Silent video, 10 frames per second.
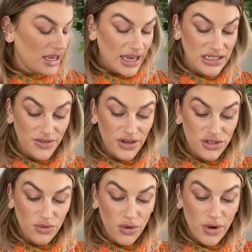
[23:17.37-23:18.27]

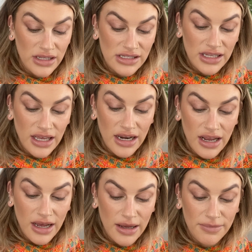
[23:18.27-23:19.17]
individual ones that
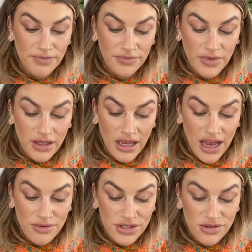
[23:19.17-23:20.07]

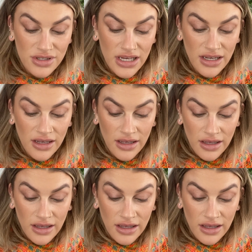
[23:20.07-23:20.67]
I was using.